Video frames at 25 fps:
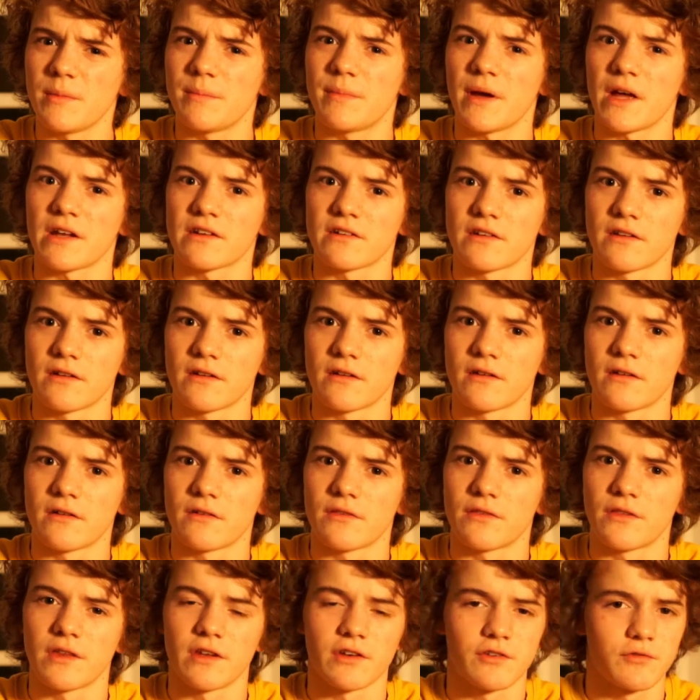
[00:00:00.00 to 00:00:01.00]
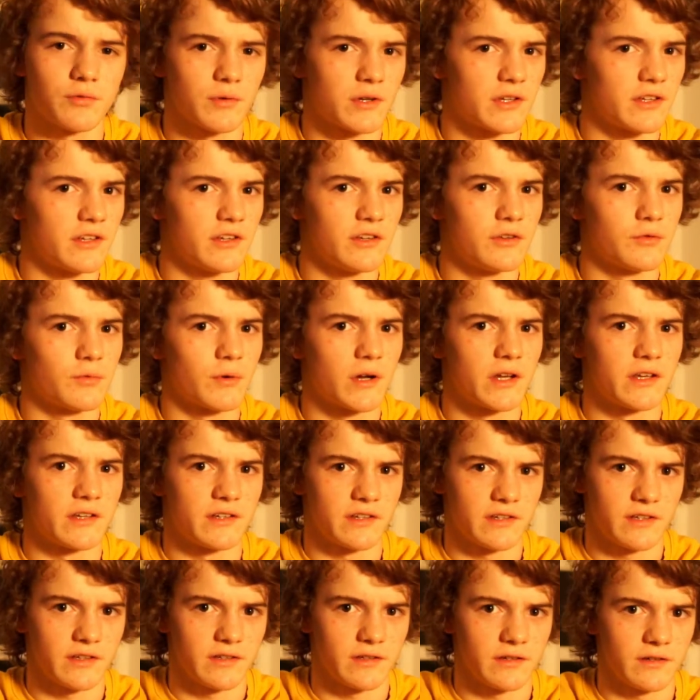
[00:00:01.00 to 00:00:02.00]
better than
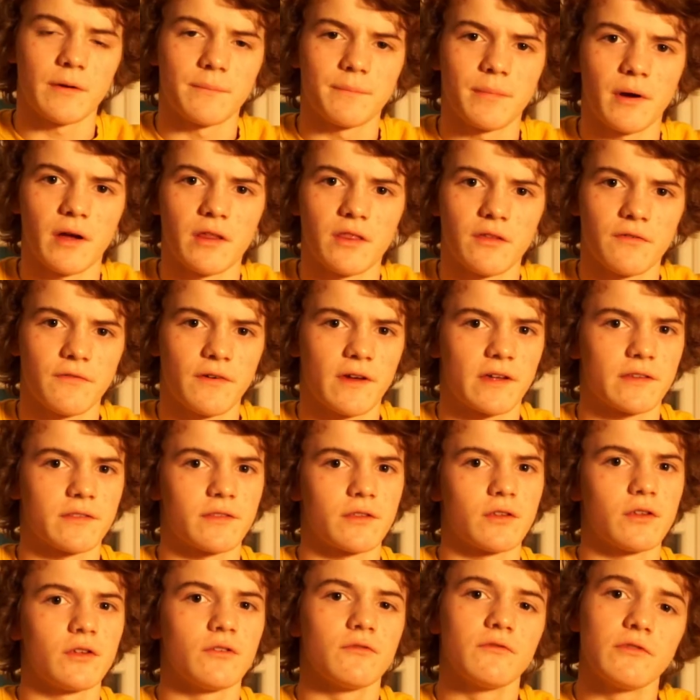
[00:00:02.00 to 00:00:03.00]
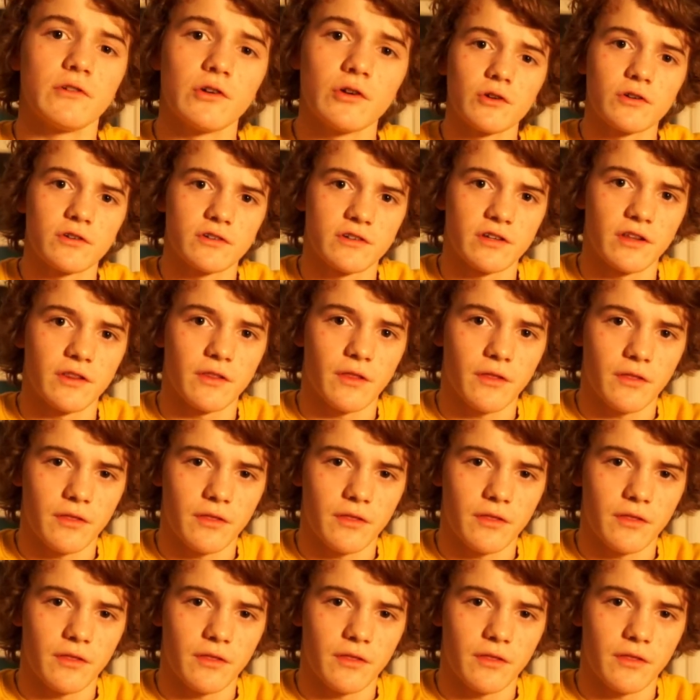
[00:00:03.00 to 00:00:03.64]
2020. Now, by the fact that you've looked at the